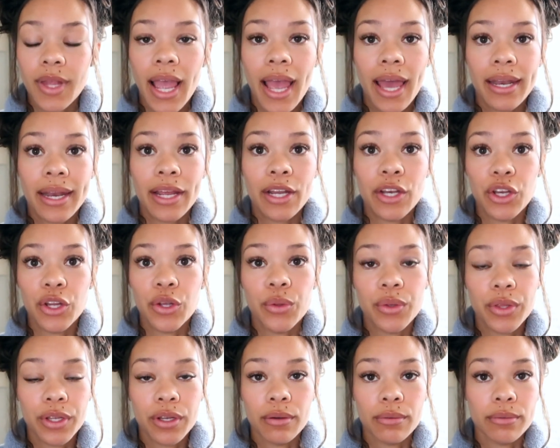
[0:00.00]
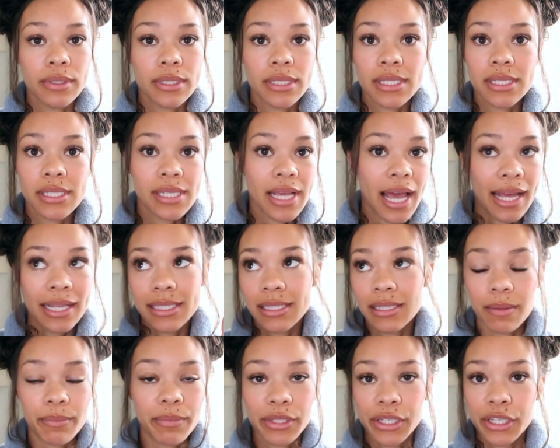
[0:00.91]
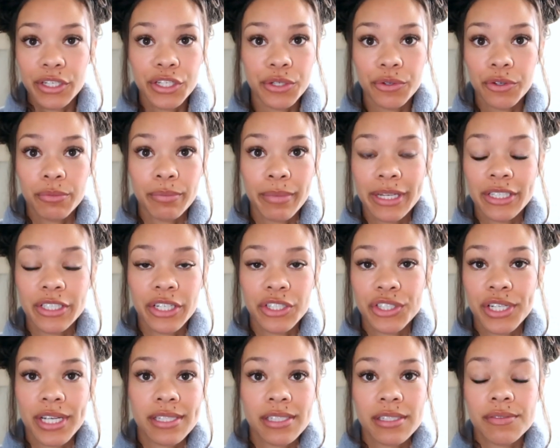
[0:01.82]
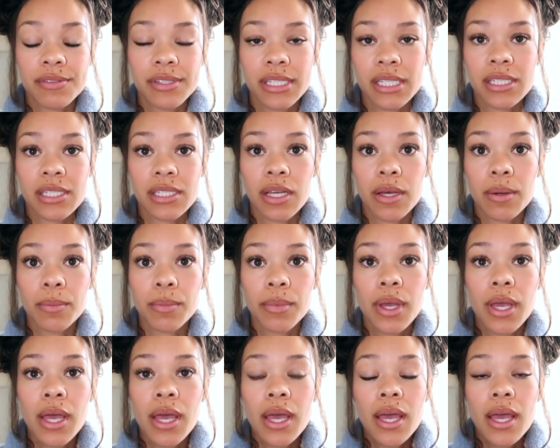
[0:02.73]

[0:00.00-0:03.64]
And I knew that it had something to do with my digestive system.